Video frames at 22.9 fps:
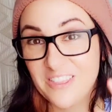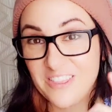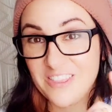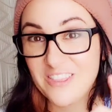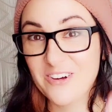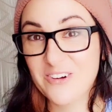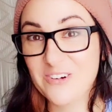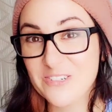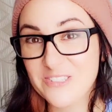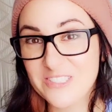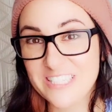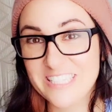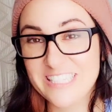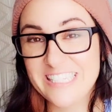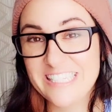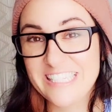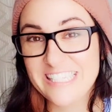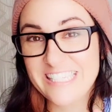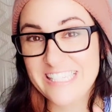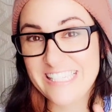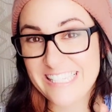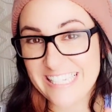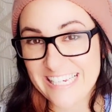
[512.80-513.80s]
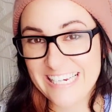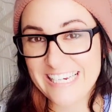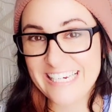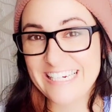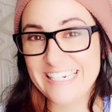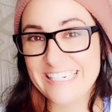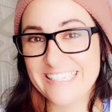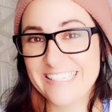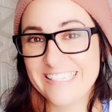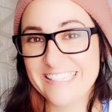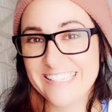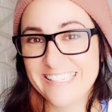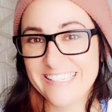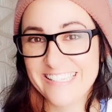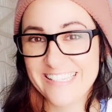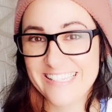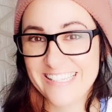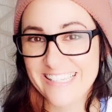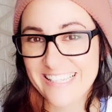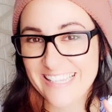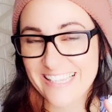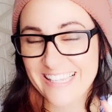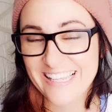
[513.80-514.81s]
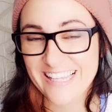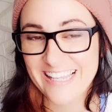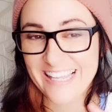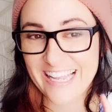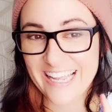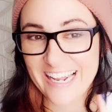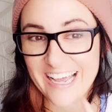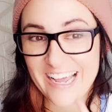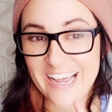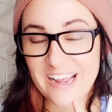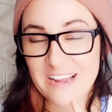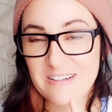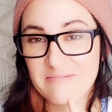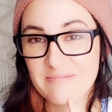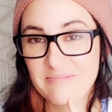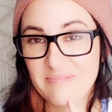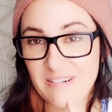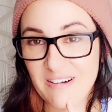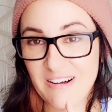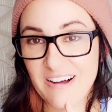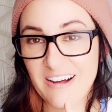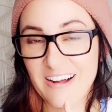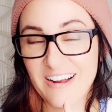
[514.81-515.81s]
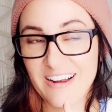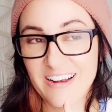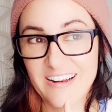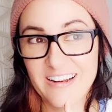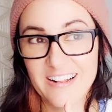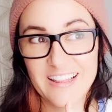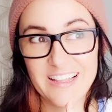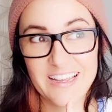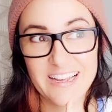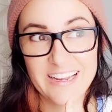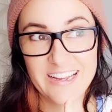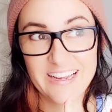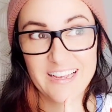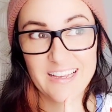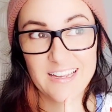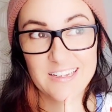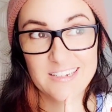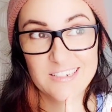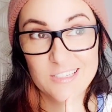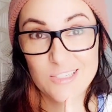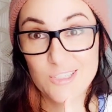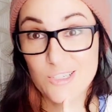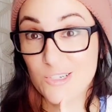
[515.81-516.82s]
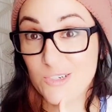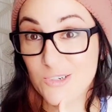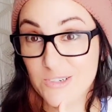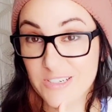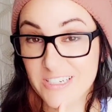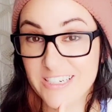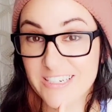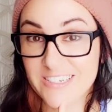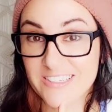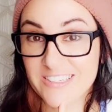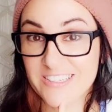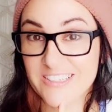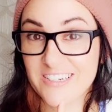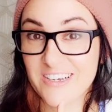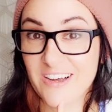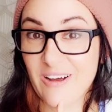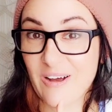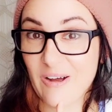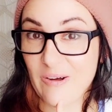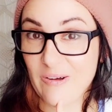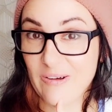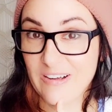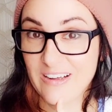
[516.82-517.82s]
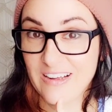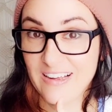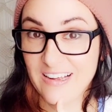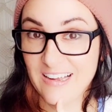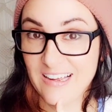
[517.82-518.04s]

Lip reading: those jeans that I bought like 2 years ago,